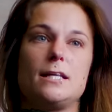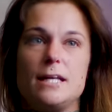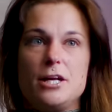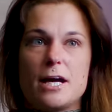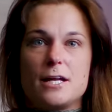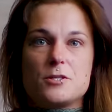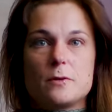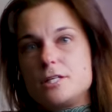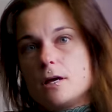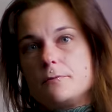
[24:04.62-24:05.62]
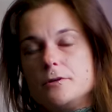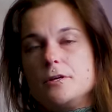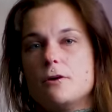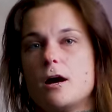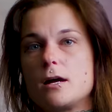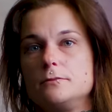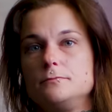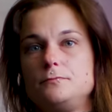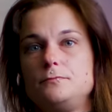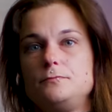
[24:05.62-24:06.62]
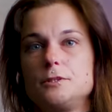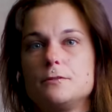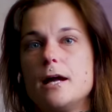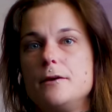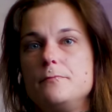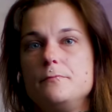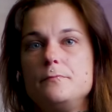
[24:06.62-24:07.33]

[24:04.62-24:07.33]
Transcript: then you kind of switch up who you are, right?